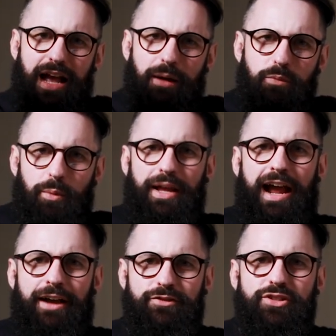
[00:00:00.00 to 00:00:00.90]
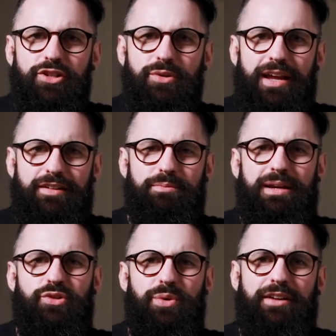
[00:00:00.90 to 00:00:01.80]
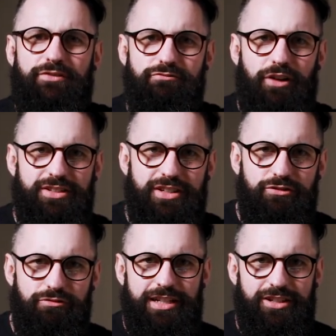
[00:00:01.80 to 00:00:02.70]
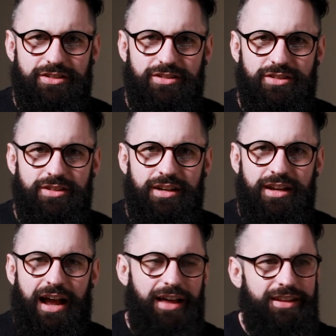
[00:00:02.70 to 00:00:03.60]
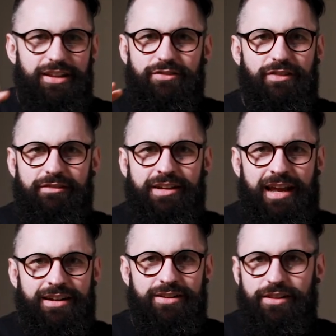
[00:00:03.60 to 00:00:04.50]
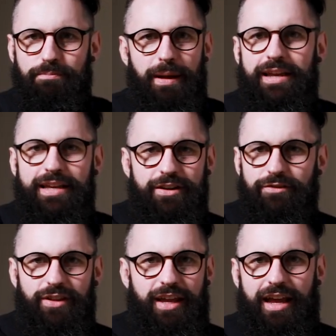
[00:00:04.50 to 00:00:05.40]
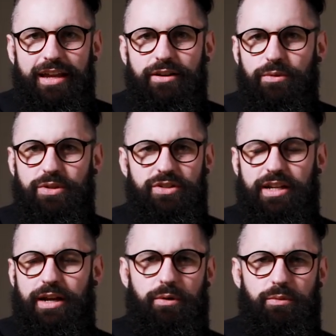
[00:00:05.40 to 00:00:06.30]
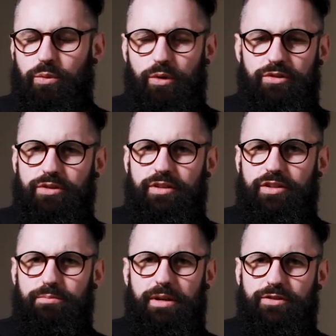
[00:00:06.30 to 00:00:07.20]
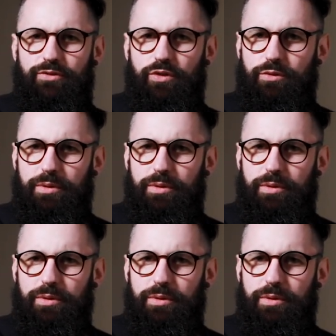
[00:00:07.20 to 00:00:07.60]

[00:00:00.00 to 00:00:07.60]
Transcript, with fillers: And what we have to do here is make sure we have the right ingredients. And then at the very end, the baking of the cake, which is now what this metaphor's